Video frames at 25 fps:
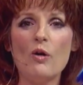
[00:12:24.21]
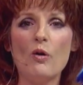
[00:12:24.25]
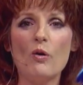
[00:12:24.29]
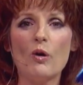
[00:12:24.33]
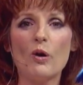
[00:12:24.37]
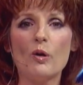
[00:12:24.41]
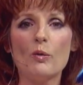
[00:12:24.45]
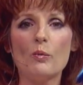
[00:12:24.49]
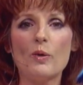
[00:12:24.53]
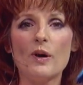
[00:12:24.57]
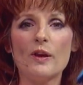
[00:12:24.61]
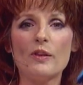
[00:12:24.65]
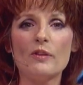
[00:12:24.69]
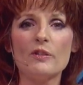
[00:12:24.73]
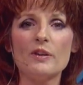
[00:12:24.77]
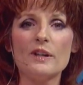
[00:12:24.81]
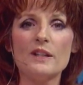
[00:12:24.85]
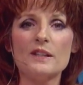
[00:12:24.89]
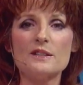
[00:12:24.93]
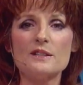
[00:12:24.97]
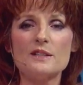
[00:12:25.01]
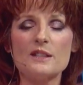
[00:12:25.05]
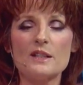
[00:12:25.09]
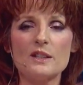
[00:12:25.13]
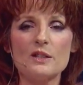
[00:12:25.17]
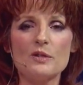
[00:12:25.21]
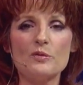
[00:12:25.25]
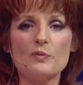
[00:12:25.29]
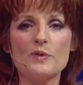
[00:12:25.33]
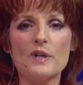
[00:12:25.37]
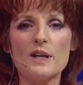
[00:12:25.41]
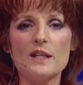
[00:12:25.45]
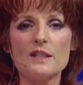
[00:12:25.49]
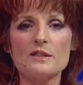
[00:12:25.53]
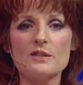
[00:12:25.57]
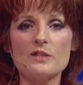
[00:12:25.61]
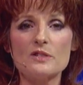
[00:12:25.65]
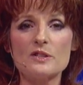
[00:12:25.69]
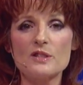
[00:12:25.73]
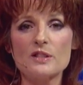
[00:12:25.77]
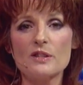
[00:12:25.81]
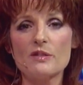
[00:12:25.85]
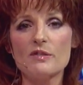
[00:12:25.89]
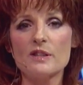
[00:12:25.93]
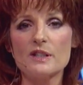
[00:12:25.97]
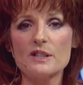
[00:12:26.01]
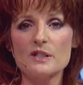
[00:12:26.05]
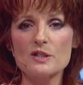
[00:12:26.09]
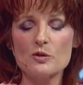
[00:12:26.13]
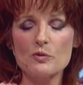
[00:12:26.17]
or whether it signifies a
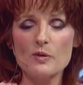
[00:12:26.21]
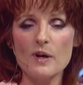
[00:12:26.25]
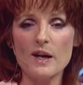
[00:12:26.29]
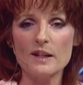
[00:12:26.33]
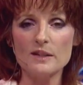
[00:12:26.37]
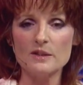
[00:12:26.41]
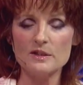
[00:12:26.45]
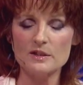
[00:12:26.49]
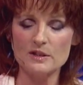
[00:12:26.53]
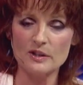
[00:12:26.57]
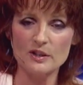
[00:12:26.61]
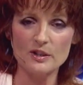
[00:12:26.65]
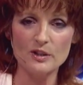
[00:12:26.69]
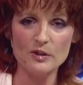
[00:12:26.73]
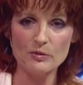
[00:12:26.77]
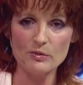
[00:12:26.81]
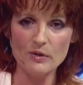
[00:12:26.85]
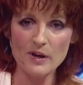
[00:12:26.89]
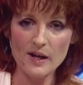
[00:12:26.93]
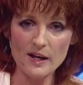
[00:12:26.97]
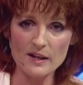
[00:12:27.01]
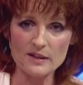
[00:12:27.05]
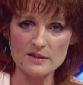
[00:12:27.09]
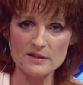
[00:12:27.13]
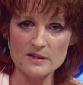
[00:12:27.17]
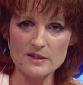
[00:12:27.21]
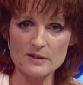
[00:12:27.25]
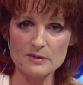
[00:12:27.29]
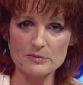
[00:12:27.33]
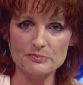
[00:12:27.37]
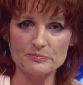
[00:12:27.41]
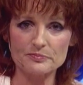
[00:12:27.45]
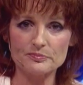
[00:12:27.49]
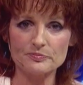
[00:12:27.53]
serious threat to the U.S.